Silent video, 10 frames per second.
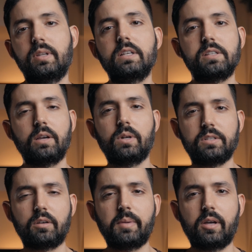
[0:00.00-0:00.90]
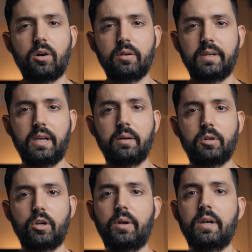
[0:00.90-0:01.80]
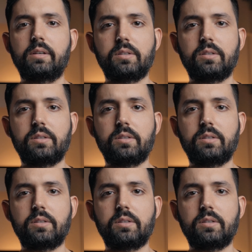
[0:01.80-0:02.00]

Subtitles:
the next thing I want to talk about are the camera codecs.